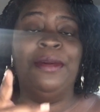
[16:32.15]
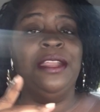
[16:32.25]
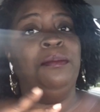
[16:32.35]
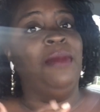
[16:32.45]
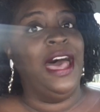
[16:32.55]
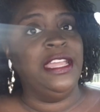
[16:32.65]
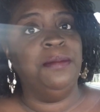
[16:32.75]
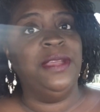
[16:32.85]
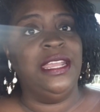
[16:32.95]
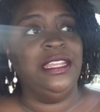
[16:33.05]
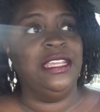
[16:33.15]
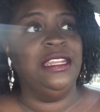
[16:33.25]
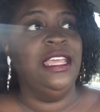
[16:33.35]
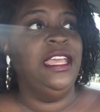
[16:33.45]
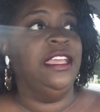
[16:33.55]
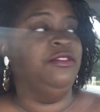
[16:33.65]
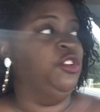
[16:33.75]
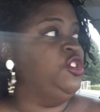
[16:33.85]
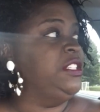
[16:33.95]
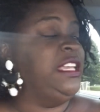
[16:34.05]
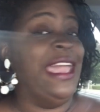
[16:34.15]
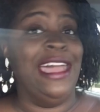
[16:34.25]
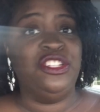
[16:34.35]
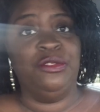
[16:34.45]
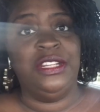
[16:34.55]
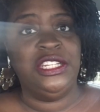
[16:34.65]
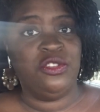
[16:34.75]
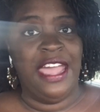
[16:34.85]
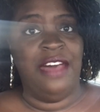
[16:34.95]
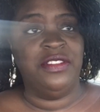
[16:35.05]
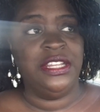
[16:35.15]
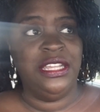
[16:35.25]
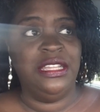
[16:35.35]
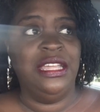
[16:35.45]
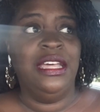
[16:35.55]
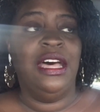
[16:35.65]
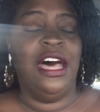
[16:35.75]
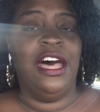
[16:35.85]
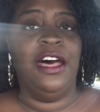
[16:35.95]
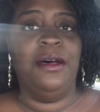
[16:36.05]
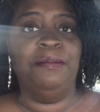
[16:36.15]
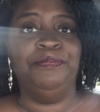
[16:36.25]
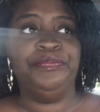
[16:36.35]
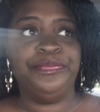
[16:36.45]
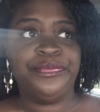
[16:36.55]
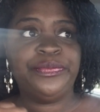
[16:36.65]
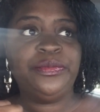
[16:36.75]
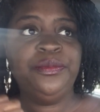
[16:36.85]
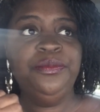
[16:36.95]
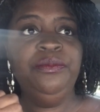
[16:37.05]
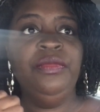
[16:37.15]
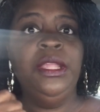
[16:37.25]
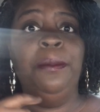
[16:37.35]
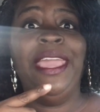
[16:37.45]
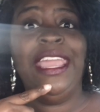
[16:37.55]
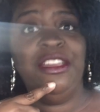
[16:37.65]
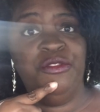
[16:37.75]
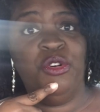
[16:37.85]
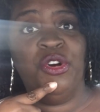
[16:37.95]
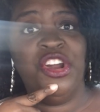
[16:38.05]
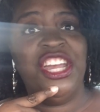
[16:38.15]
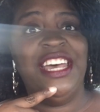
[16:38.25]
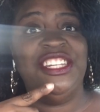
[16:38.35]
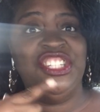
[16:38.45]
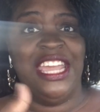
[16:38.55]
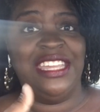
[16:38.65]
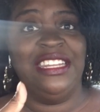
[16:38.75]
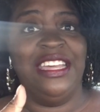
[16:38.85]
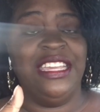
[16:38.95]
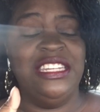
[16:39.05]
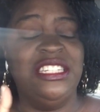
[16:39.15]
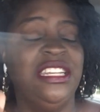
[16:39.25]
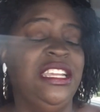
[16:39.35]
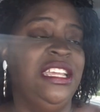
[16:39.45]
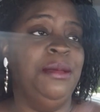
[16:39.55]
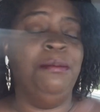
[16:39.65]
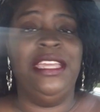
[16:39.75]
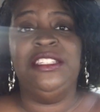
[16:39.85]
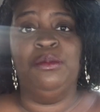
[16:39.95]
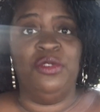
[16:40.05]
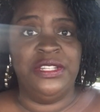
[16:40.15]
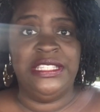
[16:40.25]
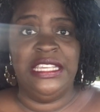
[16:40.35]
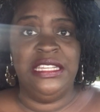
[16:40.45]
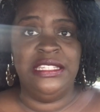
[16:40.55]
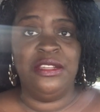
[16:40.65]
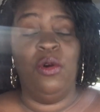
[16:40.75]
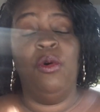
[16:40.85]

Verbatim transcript: But in my opinion, if you're just casually traveling, um, paying for a check luggage makes more sense.